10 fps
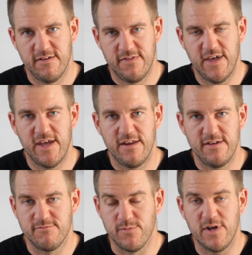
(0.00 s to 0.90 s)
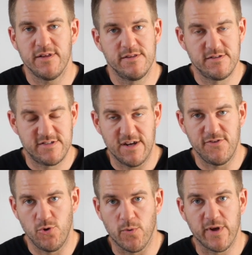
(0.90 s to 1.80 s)
That, well, instead of
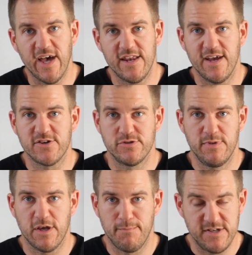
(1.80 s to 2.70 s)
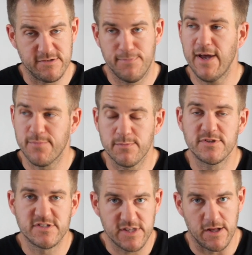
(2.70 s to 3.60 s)
your own caddy actually being a piece of paper, but
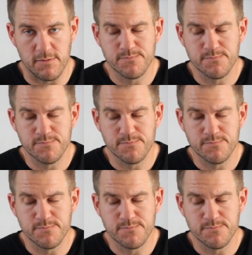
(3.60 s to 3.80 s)
still.